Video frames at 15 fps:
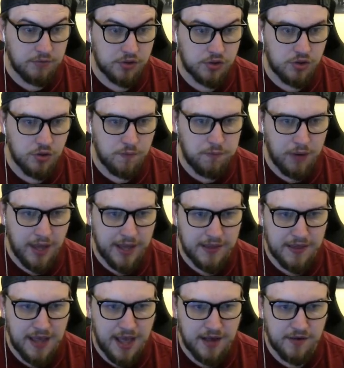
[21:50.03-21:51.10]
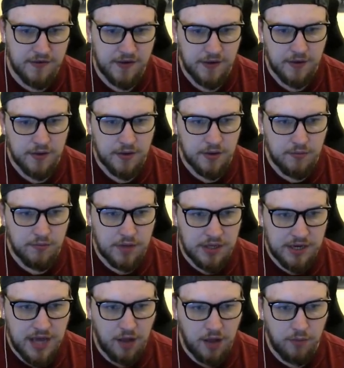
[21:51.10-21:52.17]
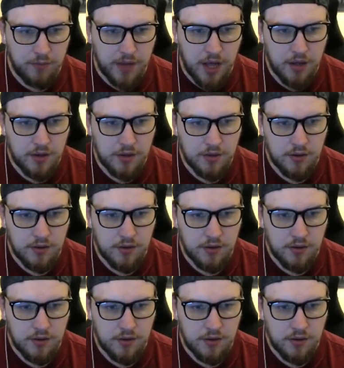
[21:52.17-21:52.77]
good play in the end. Playing Alba.